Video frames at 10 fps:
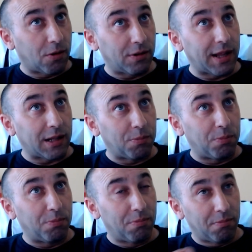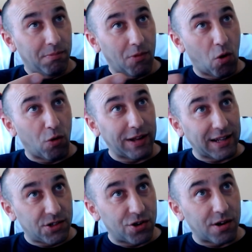on
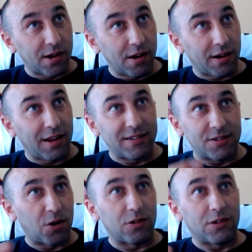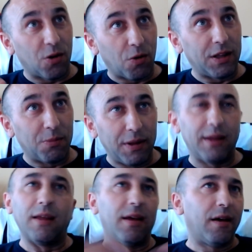that journey. Okay, it's not going to be,